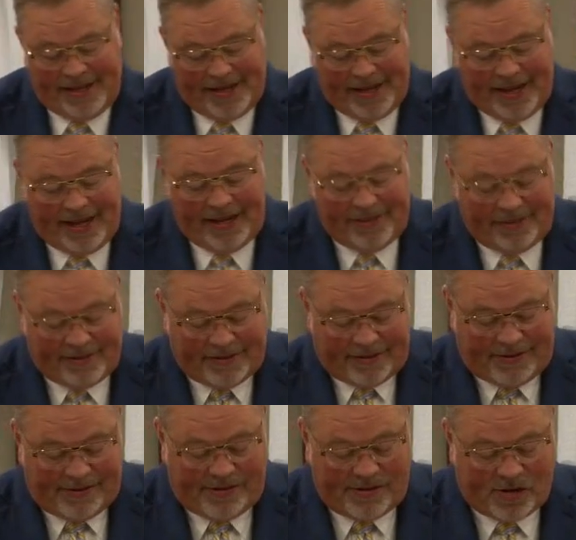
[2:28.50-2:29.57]

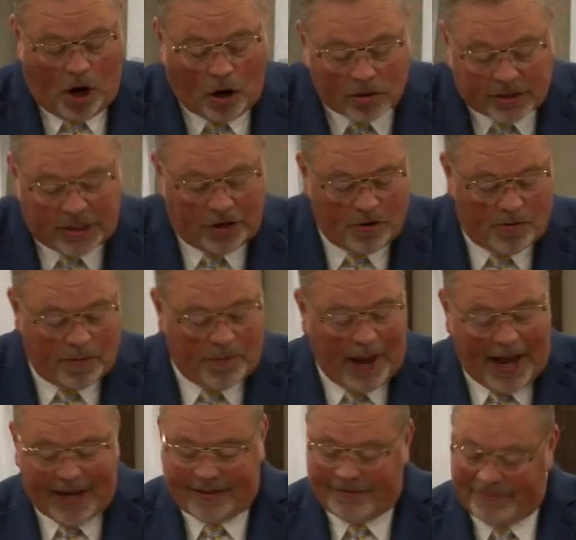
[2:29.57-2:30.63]
he's Talk to them
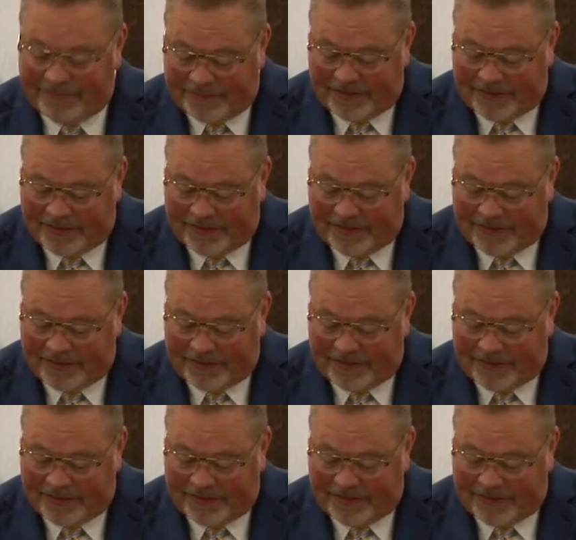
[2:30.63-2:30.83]
about